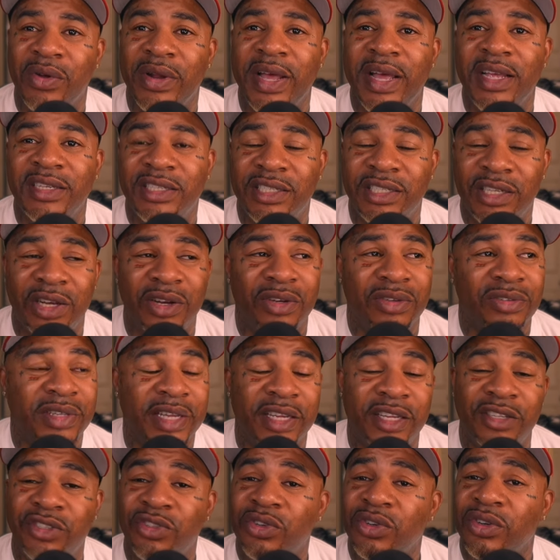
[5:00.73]
That shows
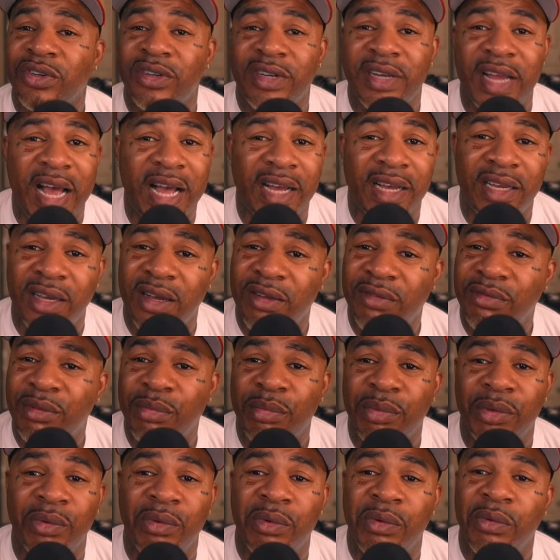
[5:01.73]
that you're not comfortable